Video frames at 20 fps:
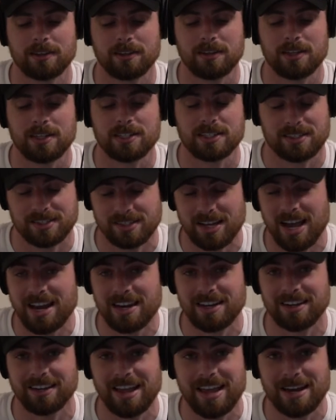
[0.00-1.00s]
is
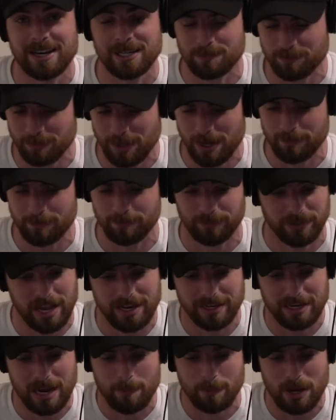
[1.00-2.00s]
exciting, and it's pumped.
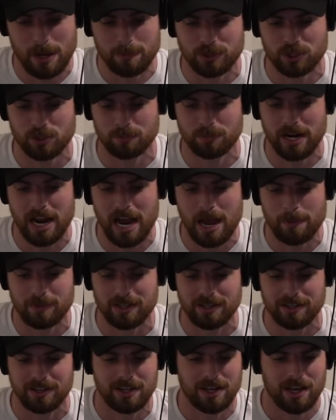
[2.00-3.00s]
Like I'm super
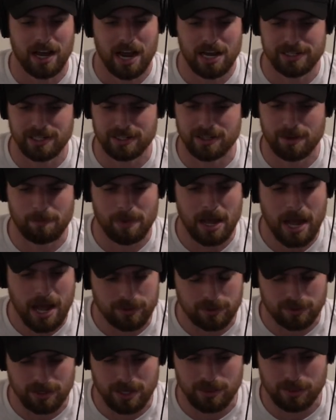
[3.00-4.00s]
happy. I did the
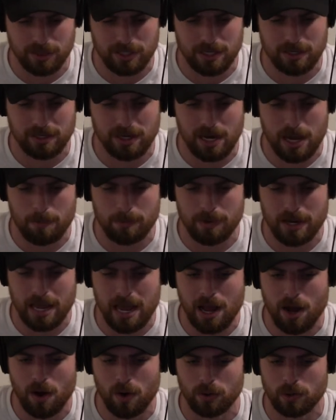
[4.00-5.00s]
math, and I think I'm
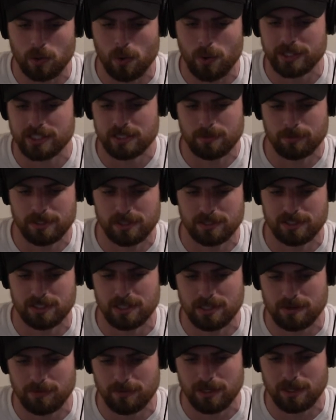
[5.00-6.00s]
now going to be
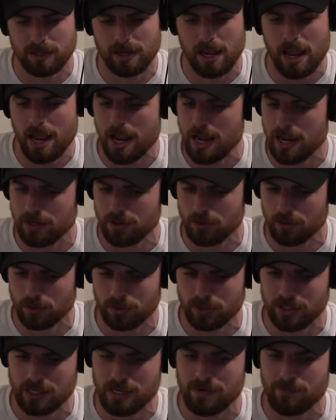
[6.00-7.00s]
receiving
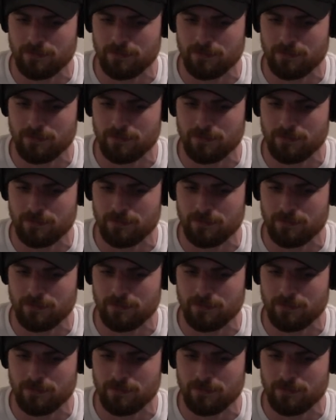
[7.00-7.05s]
annually